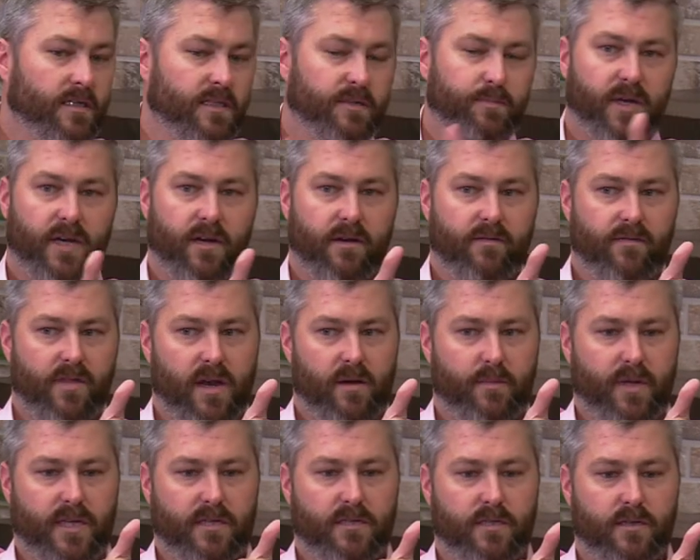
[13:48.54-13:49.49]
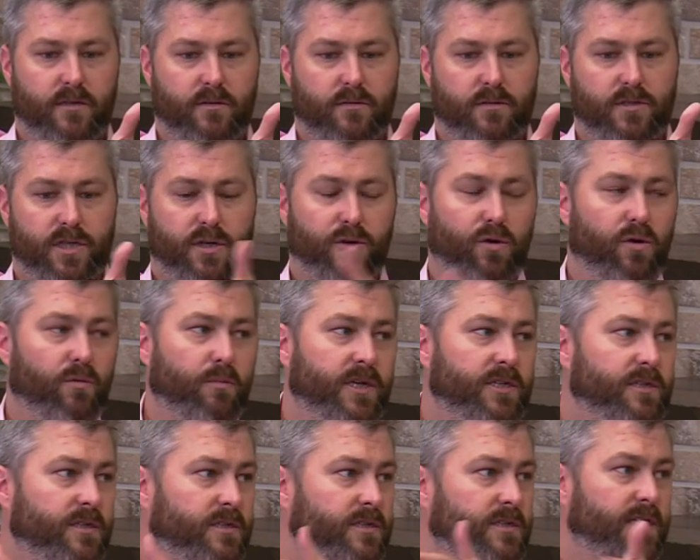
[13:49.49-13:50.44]
and speaking of that, I mean, so general
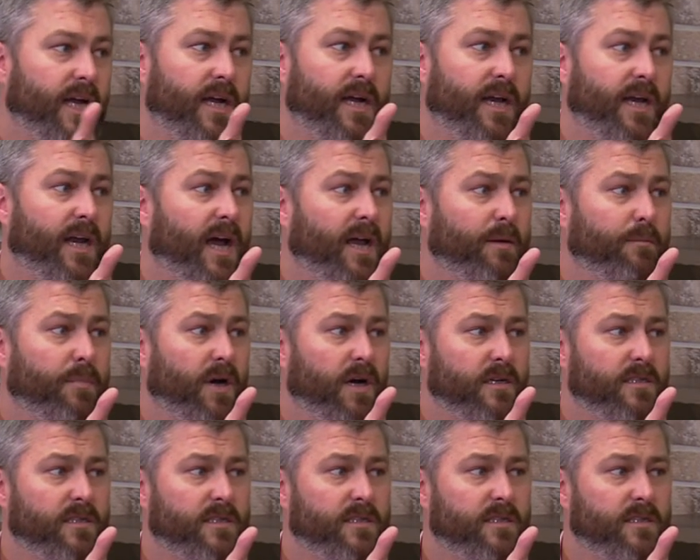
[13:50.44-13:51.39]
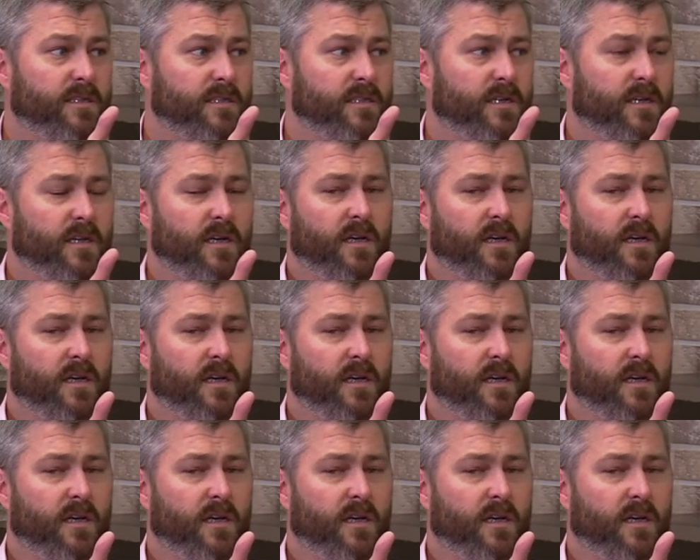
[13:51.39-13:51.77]
admission is 89 bucks. Okay.